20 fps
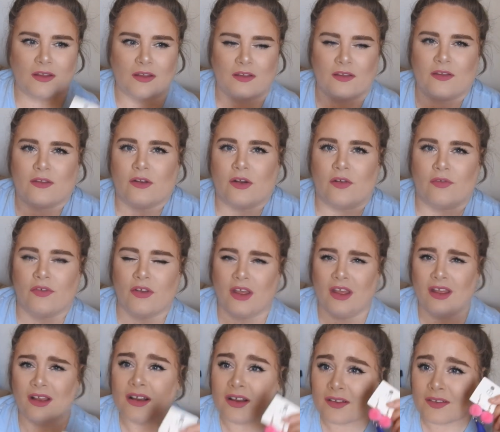and stuff,
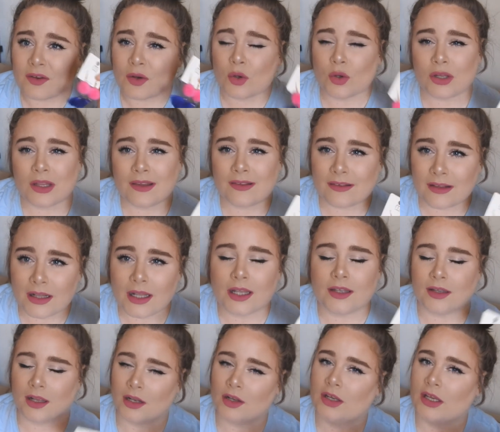because they're only still
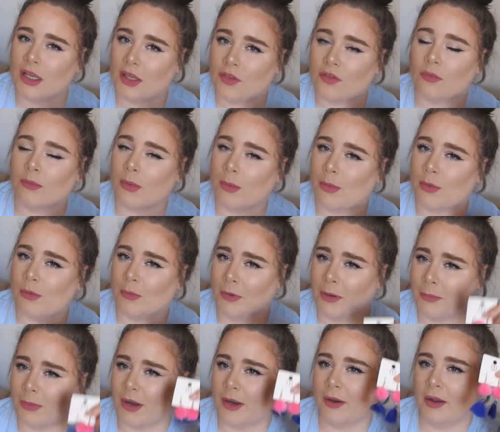$1 each,
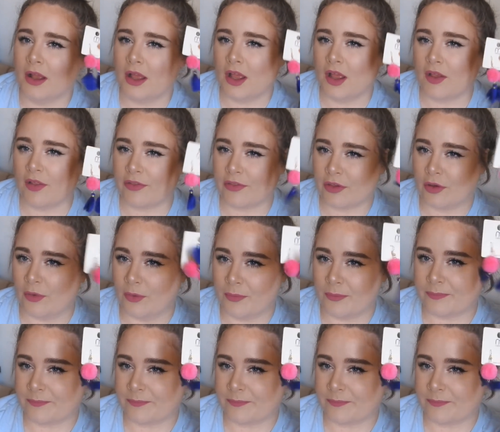remember. So